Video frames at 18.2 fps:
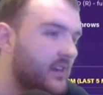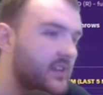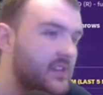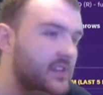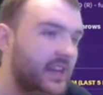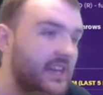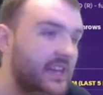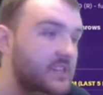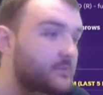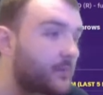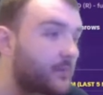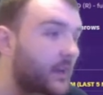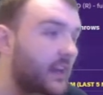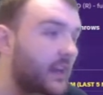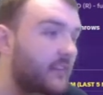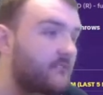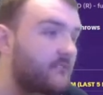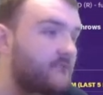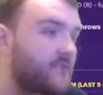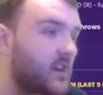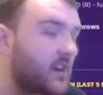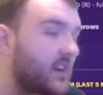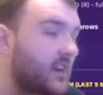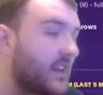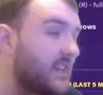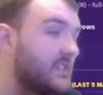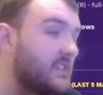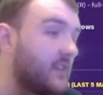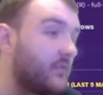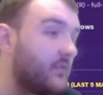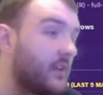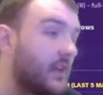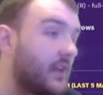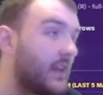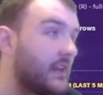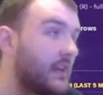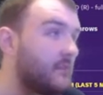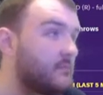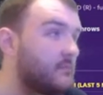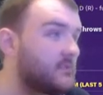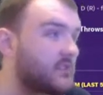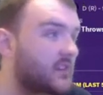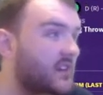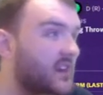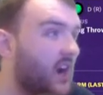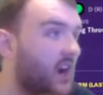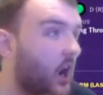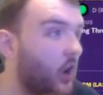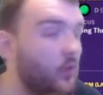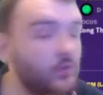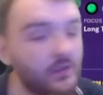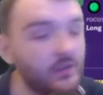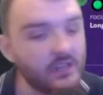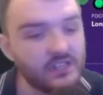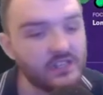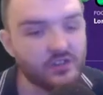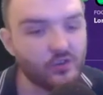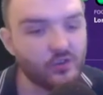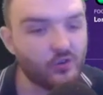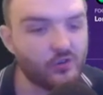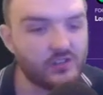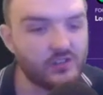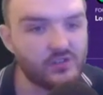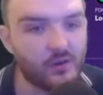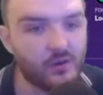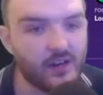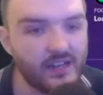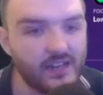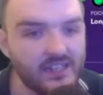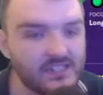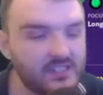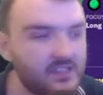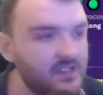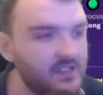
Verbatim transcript: Yeah, he's played 37 games, only scored twice.